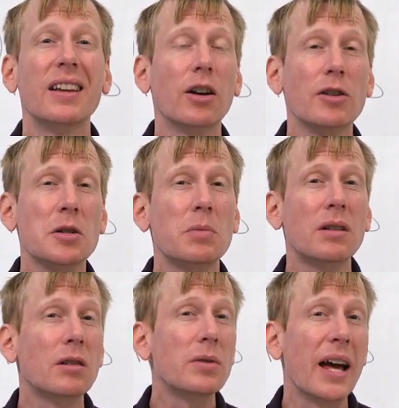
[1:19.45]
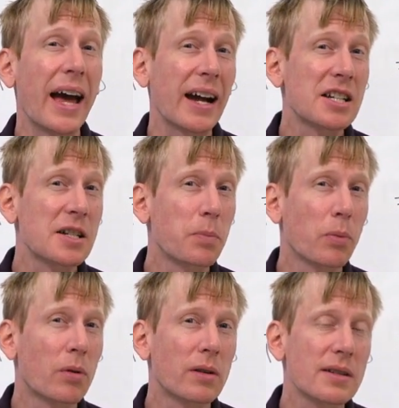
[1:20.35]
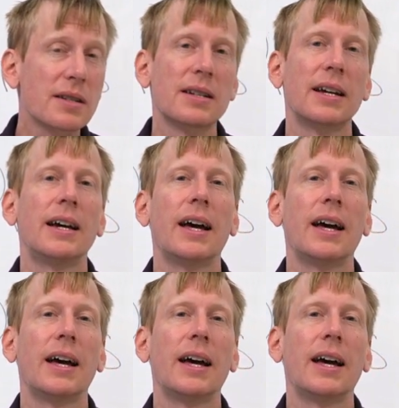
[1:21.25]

They also include exports.